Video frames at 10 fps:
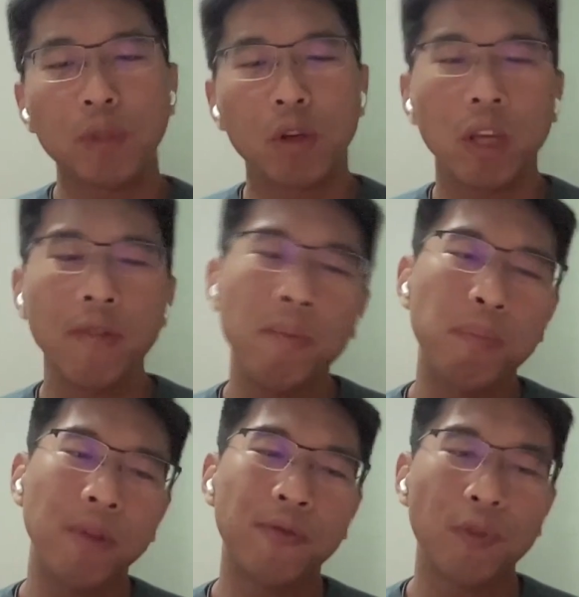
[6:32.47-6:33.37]
So even
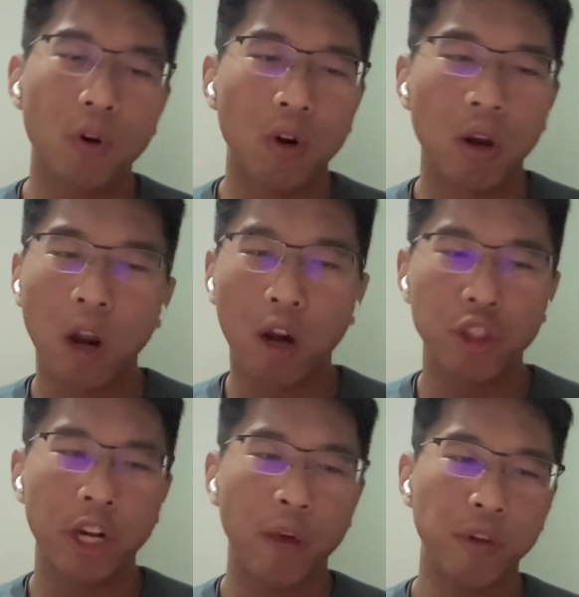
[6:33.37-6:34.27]
before
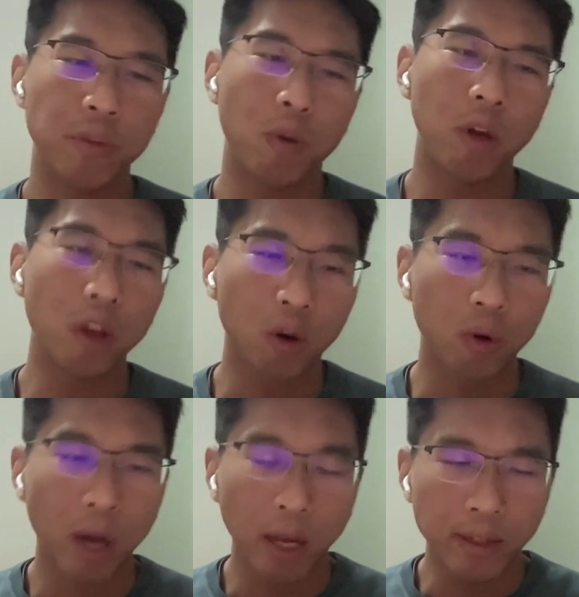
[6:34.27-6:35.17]
large language
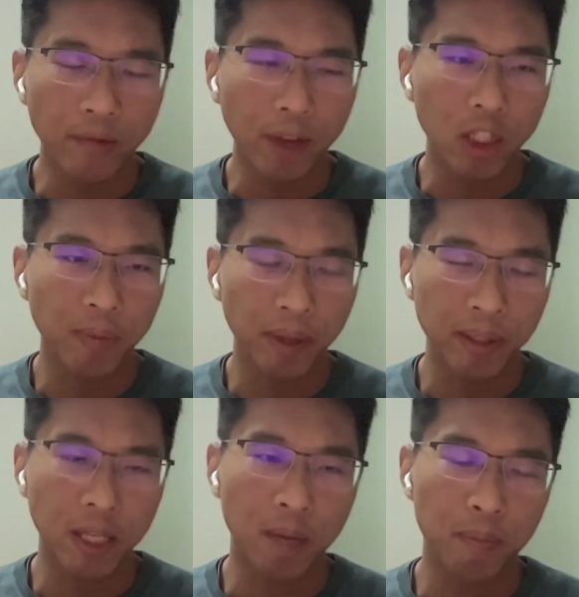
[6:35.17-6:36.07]
model, I think vector
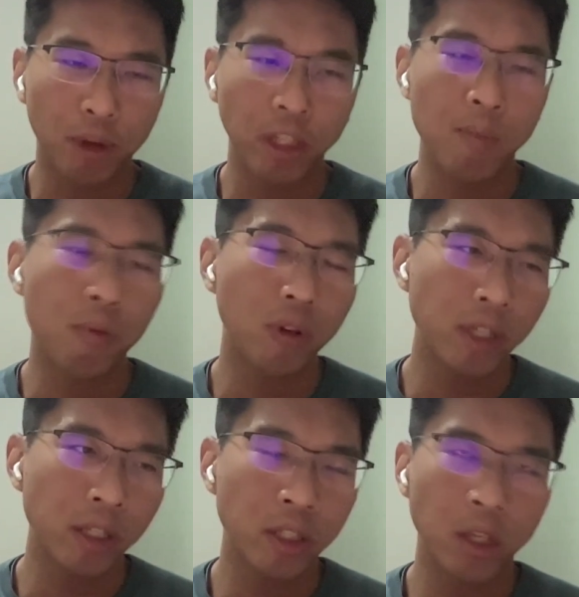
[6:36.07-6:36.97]
databases are pretty
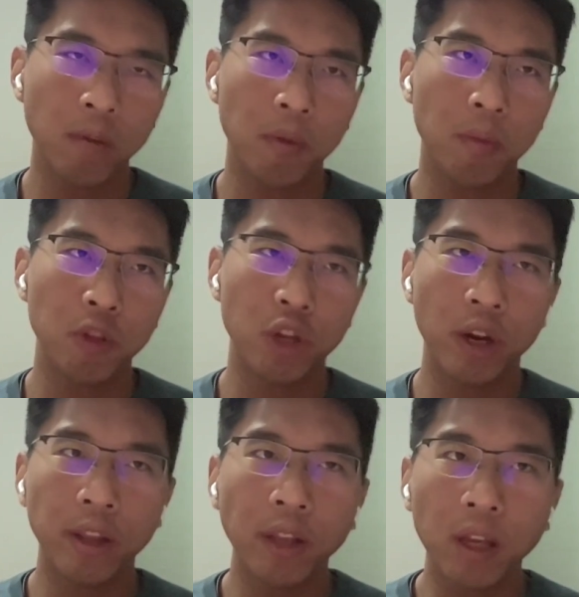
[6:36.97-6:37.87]
important in
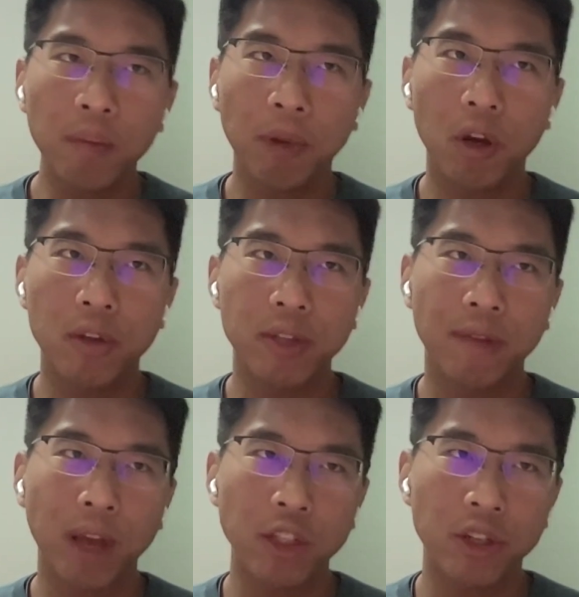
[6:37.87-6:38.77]
machine learning because
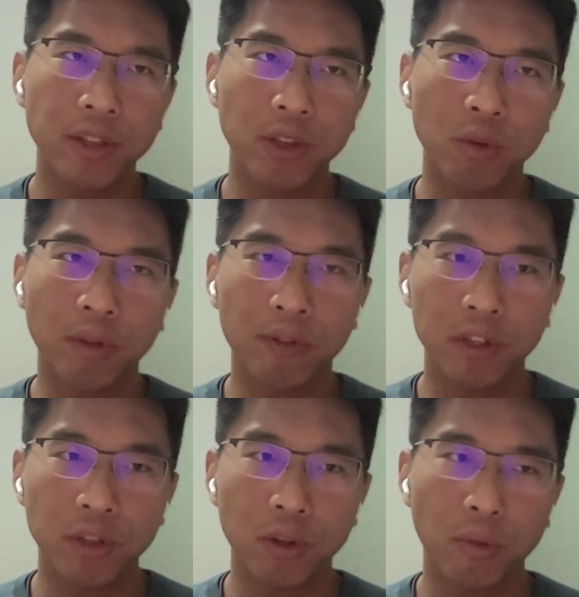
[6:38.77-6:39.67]
a vector is a
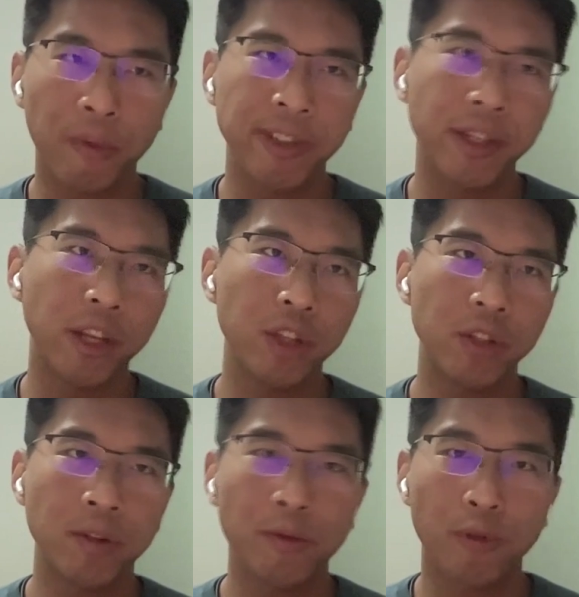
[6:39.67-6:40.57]
universal
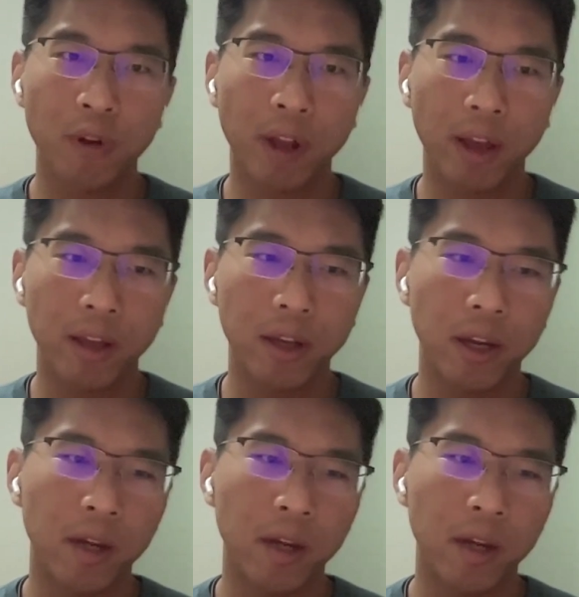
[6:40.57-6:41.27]
representation for like